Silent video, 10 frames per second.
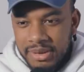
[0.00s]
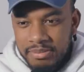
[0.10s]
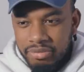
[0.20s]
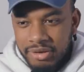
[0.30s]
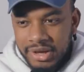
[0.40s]
they
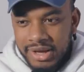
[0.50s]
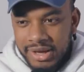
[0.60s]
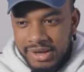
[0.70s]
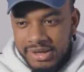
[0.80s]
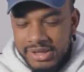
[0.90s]
bring
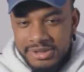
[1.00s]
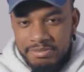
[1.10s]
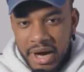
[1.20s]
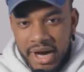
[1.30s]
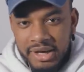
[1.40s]
in his
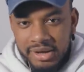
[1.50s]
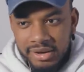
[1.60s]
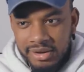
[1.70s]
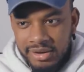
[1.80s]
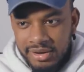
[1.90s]
body?